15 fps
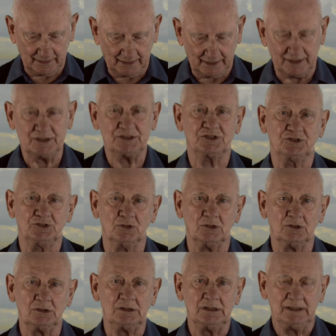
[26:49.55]
His
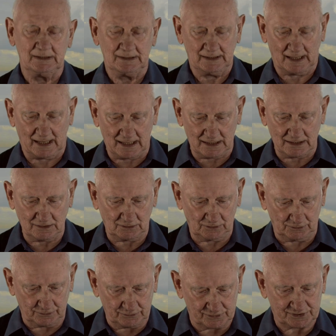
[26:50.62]
jaw hung
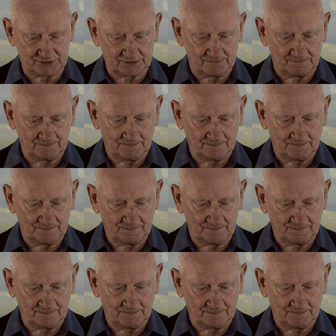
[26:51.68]
loose